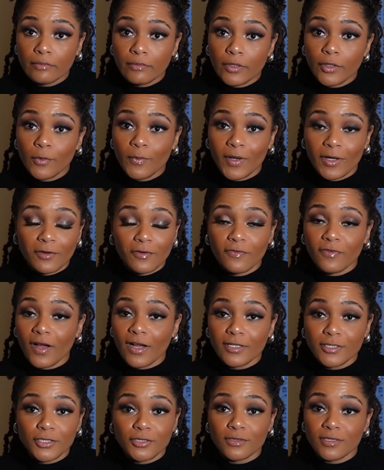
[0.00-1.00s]
You better
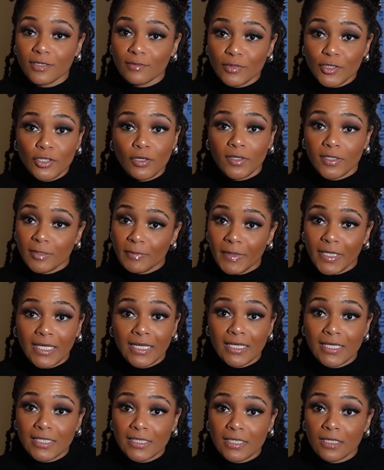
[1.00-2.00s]
find you some shorts
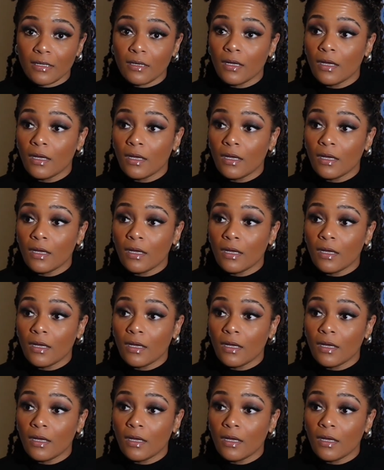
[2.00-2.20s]
because